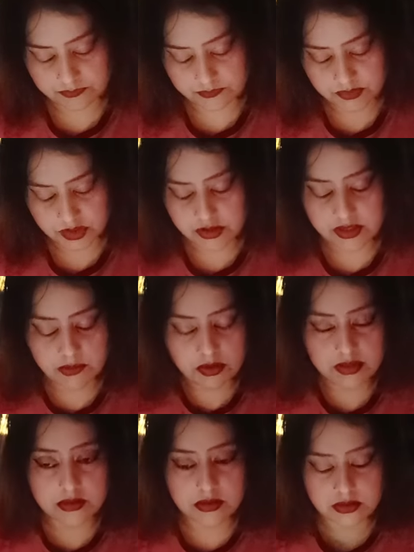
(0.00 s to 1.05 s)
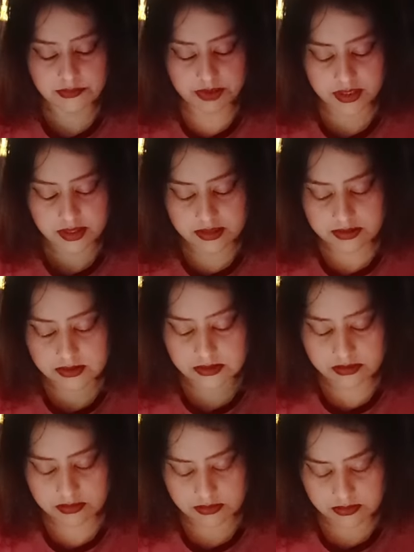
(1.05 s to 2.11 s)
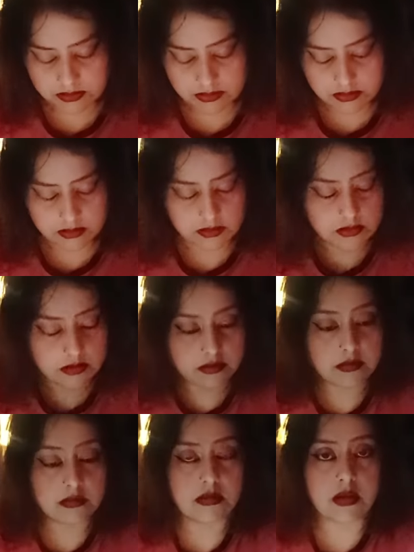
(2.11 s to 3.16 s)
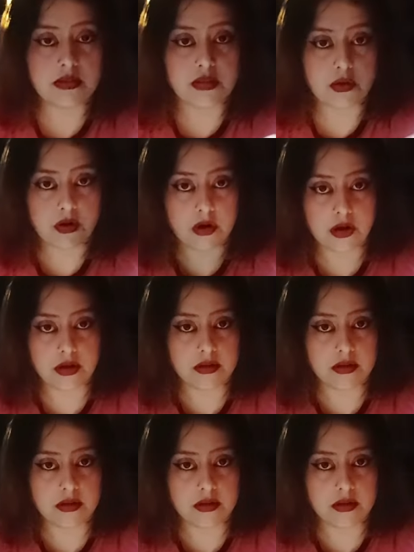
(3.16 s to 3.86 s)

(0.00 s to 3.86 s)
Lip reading: Because I want something else. That's your card.